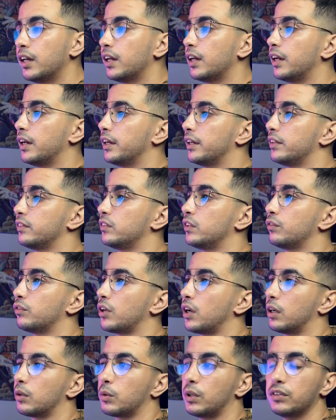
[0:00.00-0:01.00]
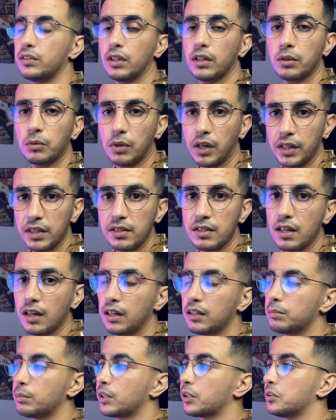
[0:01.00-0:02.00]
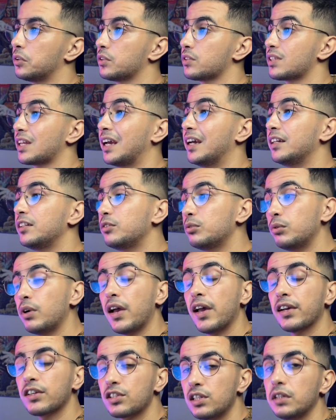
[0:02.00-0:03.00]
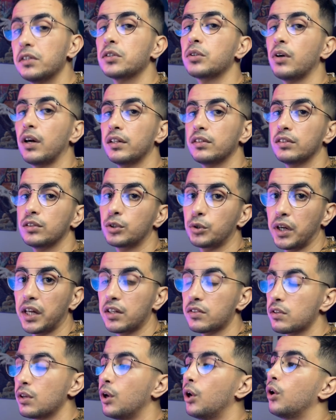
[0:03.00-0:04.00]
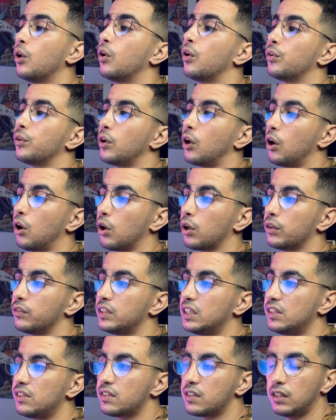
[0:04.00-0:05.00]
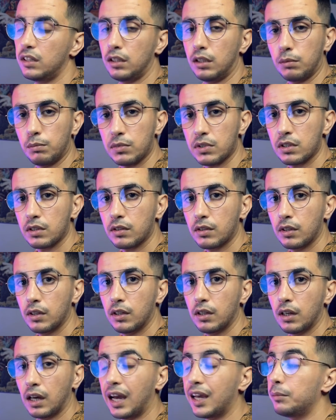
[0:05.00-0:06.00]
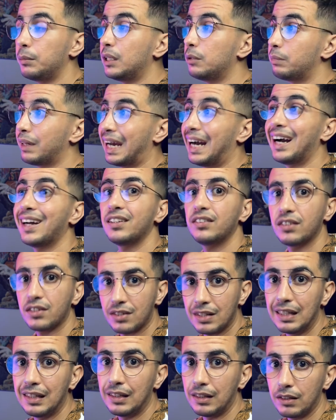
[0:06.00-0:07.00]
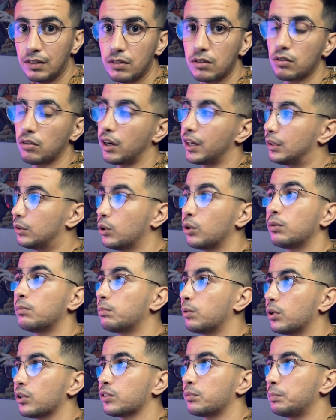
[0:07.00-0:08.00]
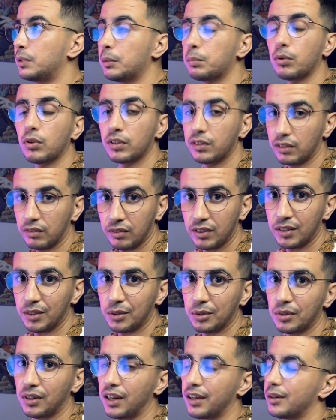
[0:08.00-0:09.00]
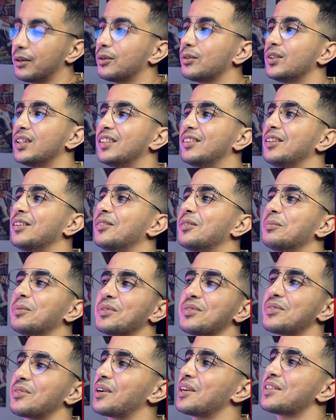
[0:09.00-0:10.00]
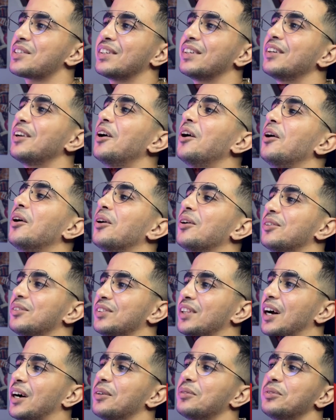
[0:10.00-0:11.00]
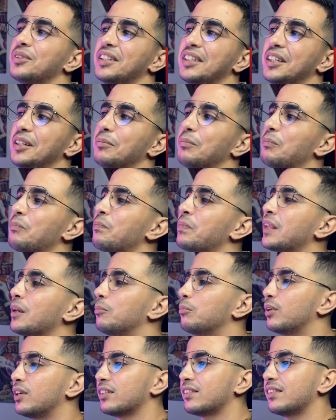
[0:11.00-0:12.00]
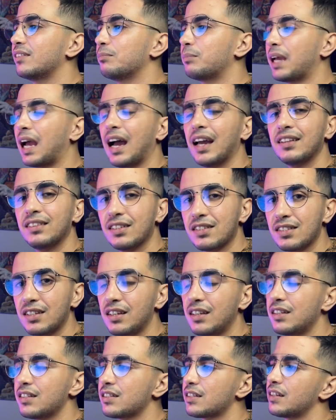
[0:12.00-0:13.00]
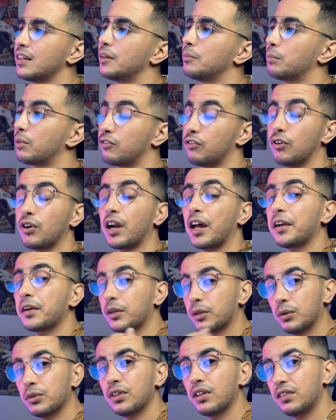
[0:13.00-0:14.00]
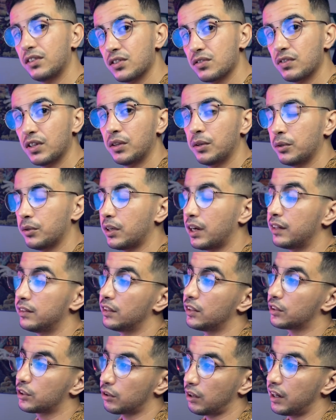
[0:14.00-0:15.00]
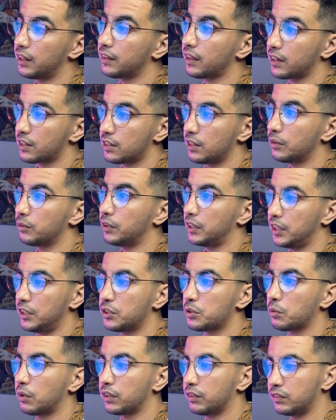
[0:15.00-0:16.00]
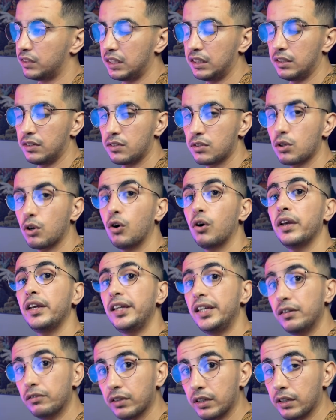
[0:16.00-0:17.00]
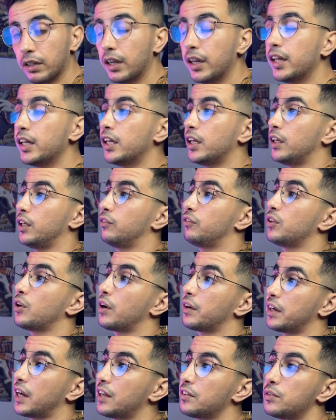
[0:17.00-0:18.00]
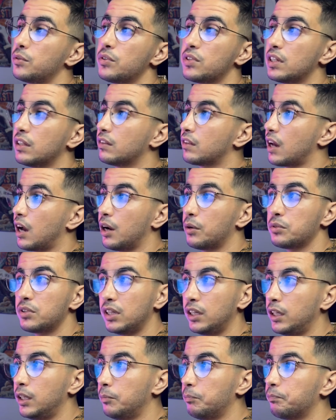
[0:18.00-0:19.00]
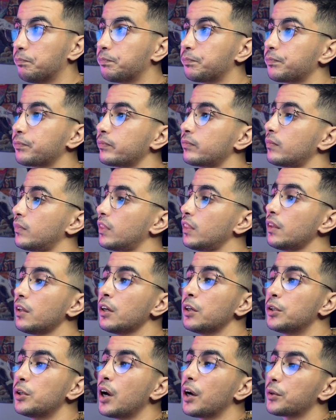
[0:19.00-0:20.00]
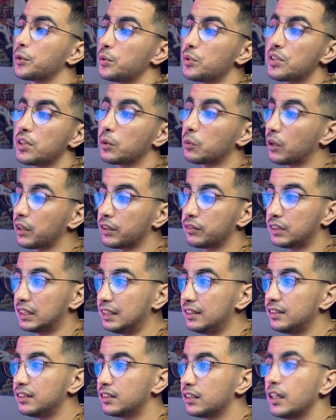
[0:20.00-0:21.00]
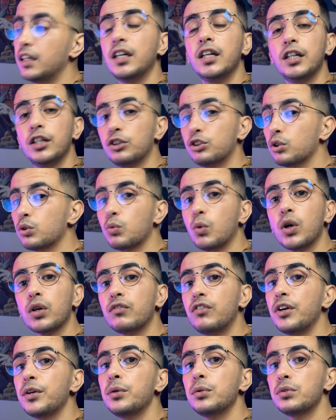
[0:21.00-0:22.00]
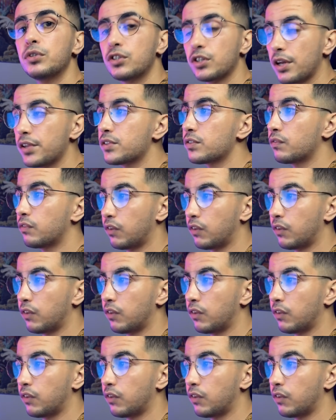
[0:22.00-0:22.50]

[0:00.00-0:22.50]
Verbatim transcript: And if you are wondering why is that, because I do actually try the tricks on all of these teams. I mean behind the scenes, so I don't bore people in the video. I only did demonstration on DownTeam, but behind the scenes, before I recorded this video, I did try it actually on each one of these. So even if you are not using DownTeam, you are using one of these, it should work for you just